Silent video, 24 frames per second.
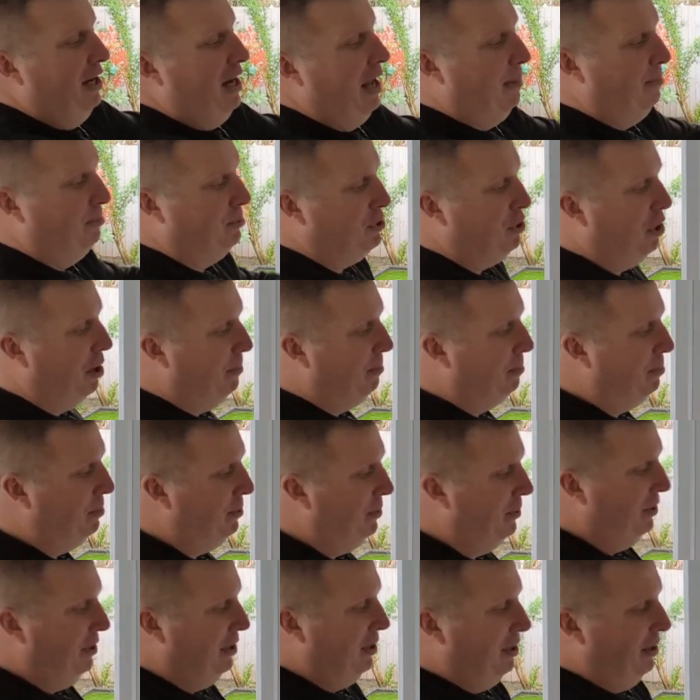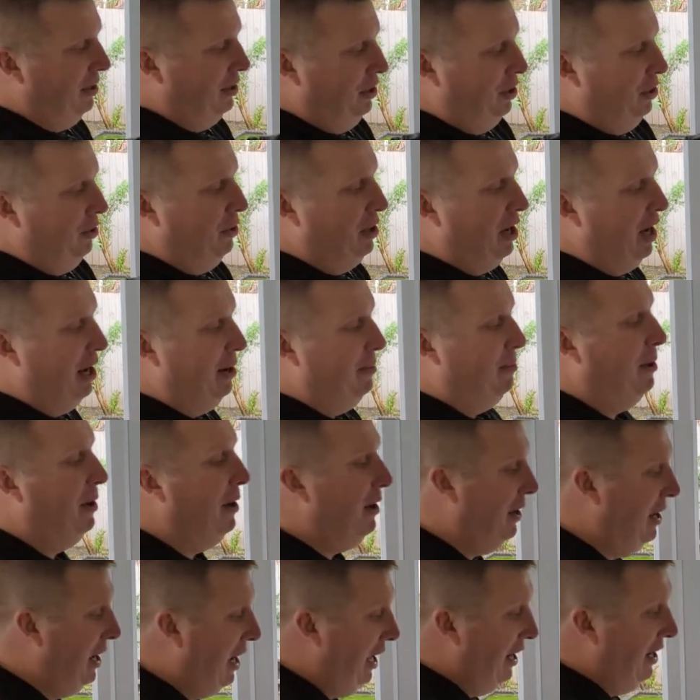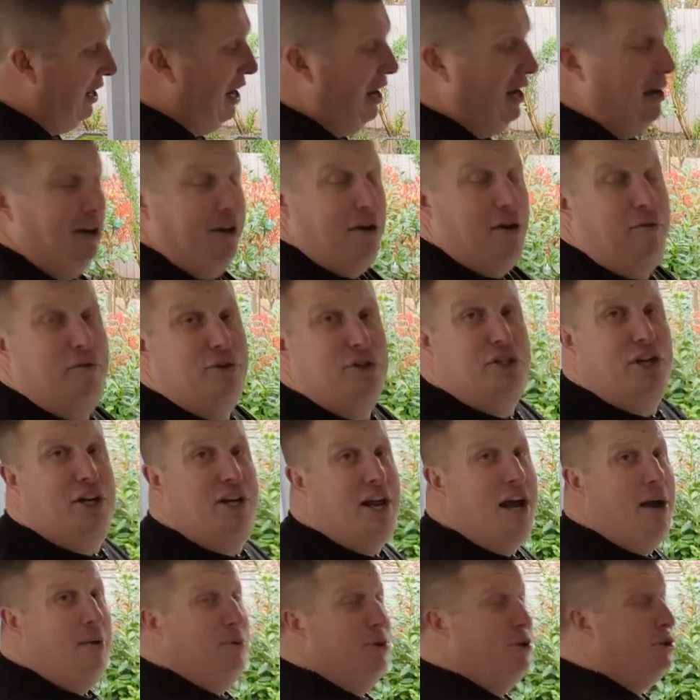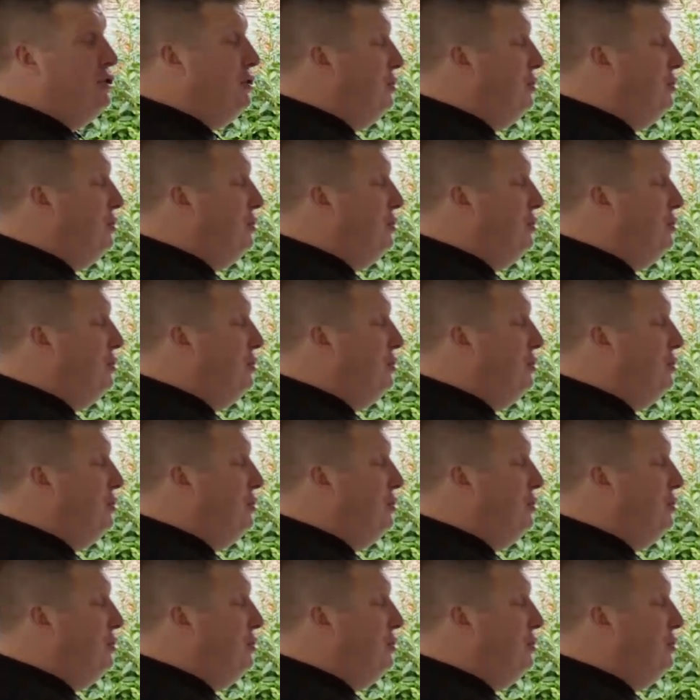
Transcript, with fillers: laptop, you name it. And then obviously that was